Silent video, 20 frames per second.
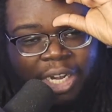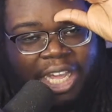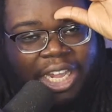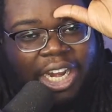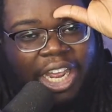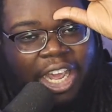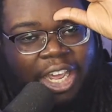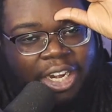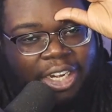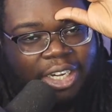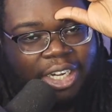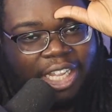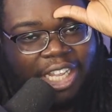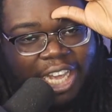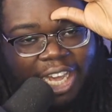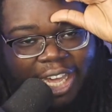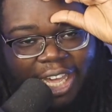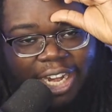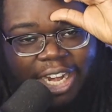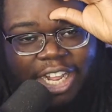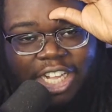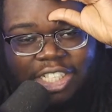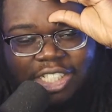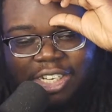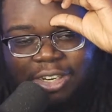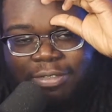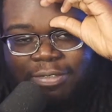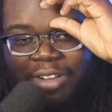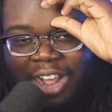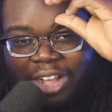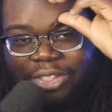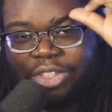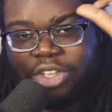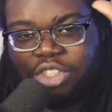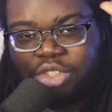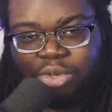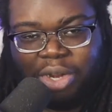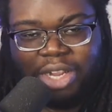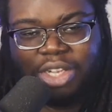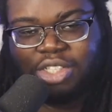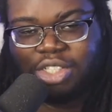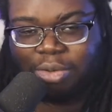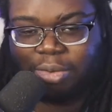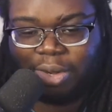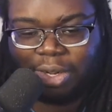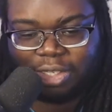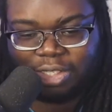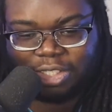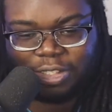and yeah, it is in fact the dragon's crest.